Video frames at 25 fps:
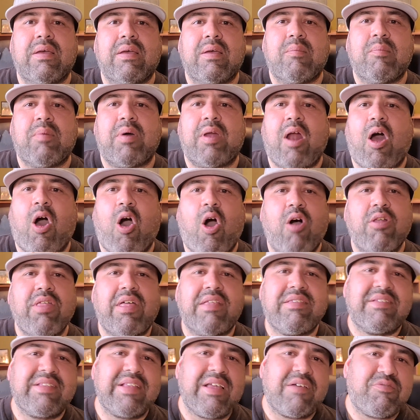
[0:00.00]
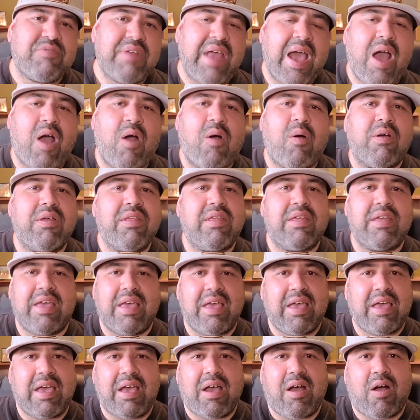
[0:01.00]
But all that's left now
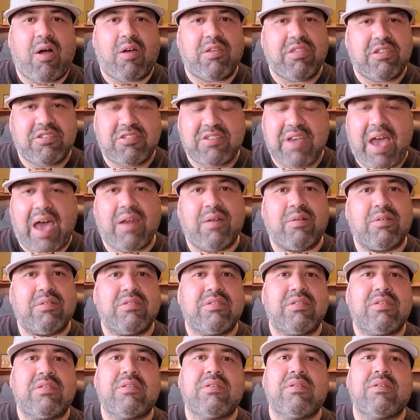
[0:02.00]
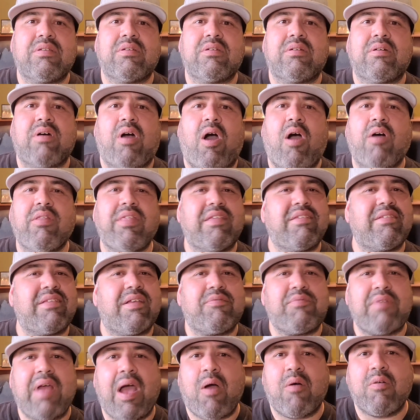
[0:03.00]
are the shadows. All that's
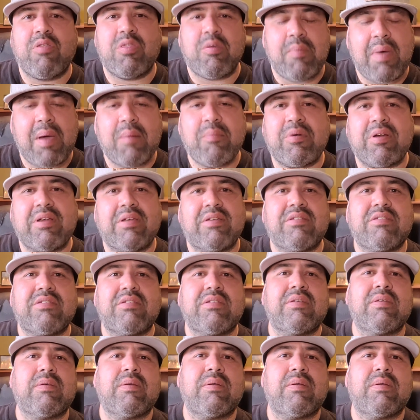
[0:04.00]
left now are the memories.